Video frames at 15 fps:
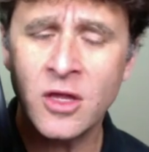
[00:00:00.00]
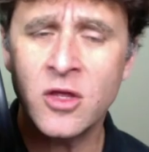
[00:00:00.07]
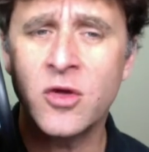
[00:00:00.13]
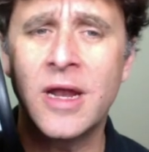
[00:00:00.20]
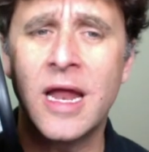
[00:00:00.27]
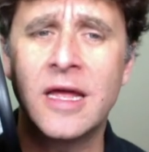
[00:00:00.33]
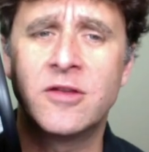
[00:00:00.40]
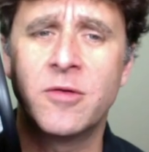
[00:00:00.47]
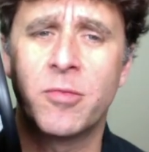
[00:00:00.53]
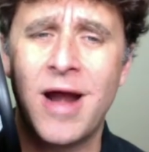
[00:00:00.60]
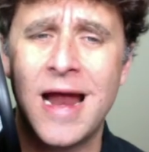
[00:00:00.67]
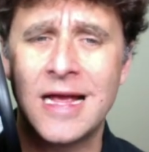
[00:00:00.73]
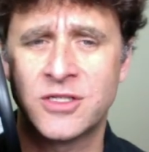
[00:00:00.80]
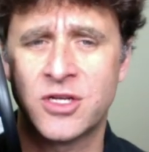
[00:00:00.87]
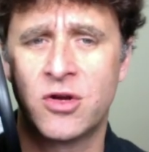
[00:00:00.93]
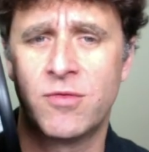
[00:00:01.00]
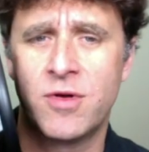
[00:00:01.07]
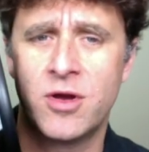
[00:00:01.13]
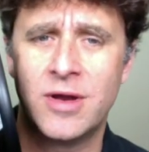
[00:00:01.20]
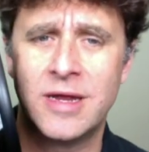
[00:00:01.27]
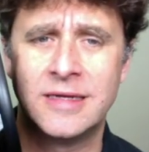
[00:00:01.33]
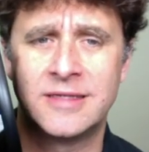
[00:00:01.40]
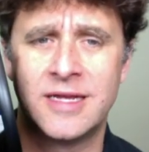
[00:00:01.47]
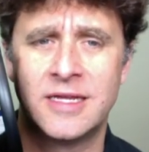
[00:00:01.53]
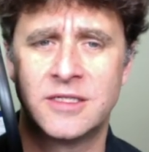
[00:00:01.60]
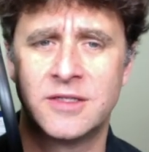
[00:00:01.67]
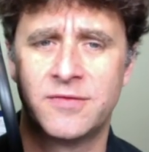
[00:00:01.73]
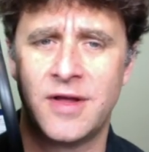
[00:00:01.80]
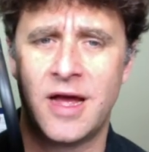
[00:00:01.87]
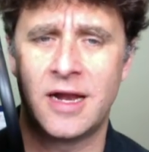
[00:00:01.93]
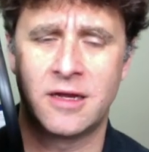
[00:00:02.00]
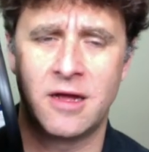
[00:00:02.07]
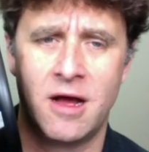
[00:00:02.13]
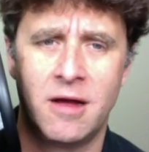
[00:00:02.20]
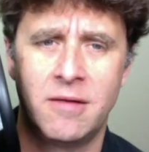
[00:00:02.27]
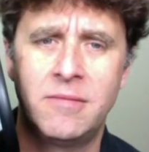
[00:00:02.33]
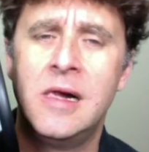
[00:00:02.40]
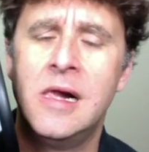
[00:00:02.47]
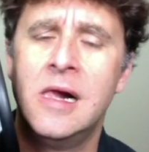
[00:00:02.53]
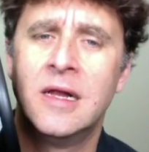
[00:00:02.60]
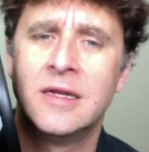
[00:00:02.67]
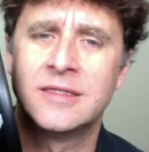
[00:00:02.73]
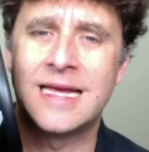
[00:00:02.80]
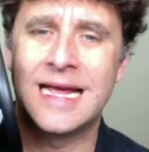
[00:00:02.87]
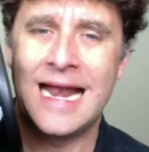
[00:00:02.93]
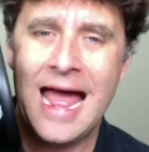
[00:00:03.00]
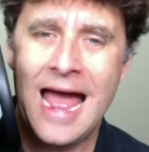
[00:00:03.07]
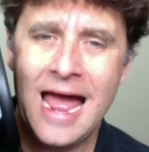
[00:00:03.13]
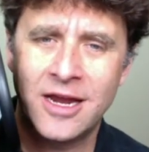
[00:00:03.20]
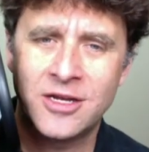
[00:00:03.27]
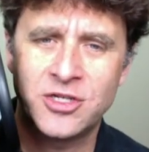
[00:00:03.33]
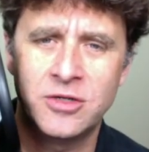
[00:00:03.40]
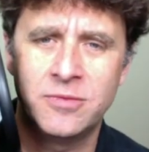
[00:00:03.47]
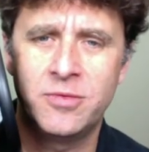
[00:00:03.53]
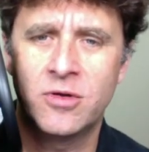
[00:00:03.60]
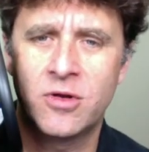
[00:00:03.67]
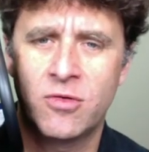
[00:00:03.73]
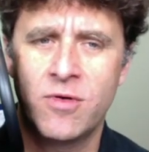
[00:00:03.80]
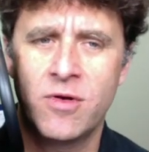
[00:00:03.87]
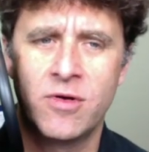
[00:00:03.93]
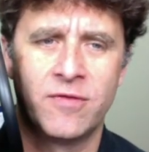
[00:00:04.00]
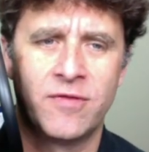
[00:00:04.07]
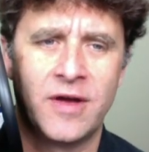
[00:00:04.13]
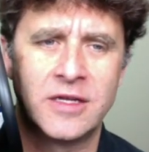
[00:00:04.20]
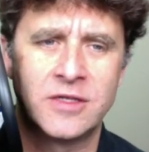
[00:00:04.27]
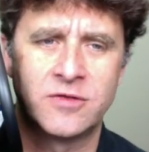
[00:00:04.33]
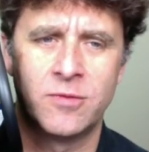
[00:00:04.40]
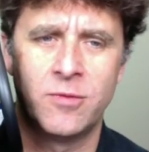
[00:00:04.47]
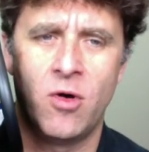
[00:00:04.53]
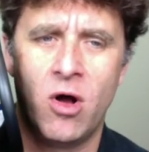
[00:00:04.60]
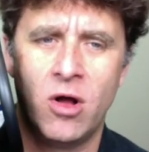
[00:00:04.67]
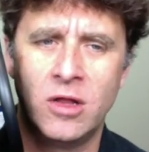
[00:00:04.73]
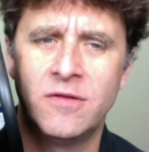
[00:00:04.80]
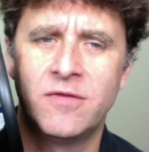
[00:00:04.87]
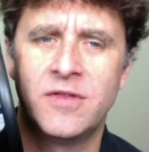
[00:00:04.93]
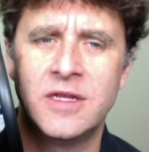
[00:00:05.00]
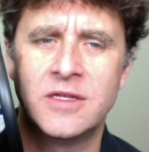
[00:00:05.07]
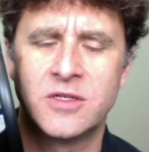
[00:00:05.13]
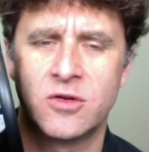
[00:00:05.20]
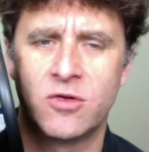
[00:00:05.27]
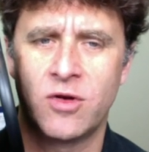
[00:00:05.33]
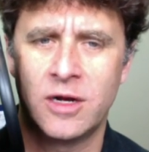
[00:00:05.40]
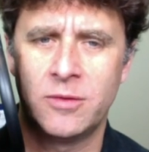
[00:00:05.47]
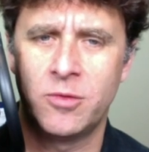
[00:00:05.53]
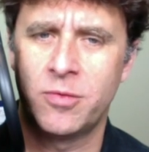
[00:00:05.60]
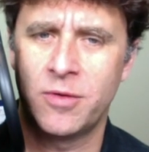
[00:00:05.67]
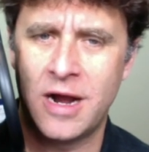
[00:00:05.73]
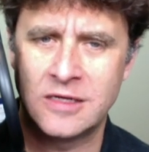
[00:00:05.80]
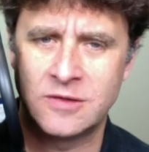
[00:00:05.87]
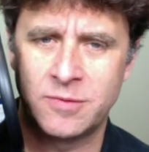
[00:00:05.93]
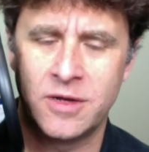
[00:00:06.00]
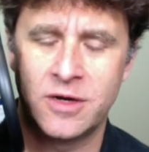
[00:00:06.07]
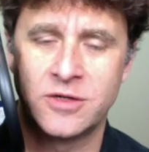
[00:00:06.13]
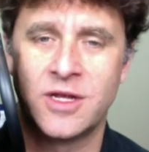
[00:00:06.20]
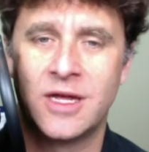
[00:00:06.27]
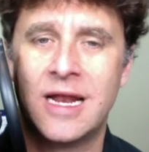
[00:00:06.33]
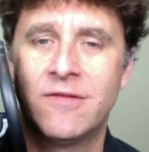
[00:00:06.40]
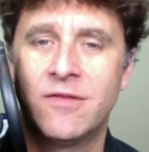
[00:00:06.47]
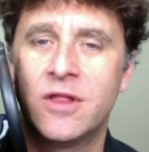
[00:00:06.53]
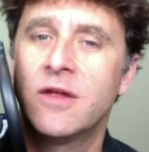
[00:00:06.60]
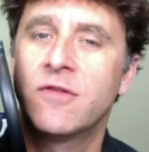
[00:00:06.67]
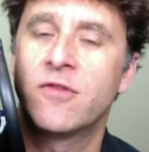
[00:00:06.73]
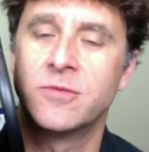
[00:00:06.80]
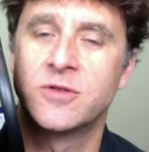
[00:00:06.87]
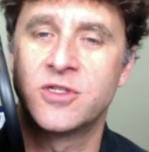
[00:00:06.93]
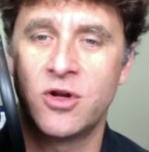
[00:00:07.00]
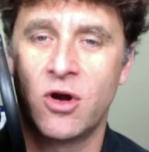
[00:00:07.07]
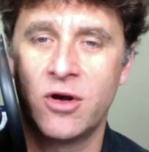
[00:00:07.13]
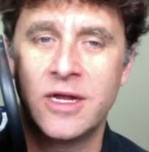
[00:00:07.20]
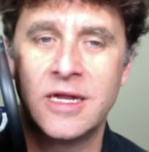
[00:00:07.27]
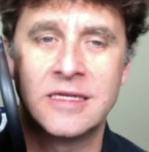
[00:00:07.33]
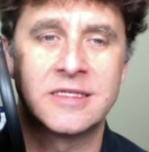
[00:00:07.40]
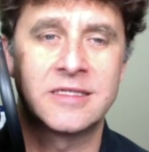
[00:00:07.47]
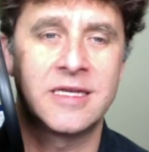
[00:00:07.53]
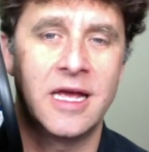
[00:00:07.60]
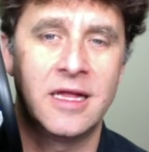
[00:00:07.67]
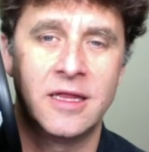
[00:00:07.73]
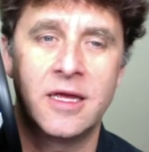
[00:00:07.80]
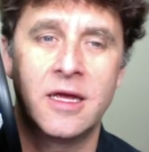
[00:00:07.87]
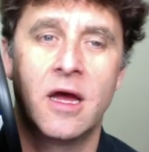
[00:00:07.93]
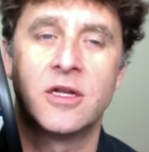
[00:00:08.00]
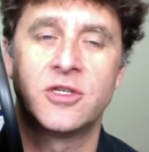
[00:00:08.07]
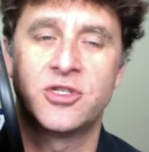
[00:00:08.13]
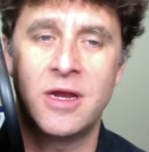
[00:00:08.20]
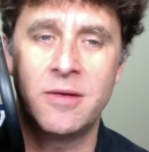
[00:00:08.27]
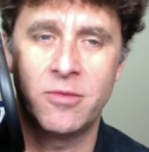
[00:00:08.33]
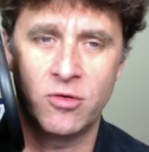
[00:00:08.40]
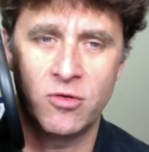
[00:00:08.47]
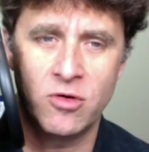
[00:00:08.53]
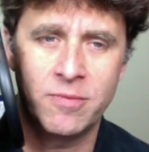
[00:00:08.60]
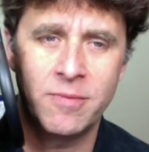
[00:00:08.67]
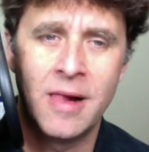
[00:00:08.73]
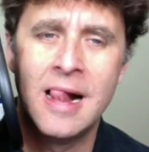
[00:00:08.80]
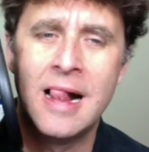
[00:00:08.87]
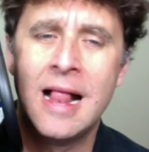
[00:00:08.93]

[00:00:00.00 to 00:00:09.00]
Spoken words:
You can head to brasscareerintensive.com to get actionable career advice from all of these incredible brass players on everything from starting and scaling a chamber group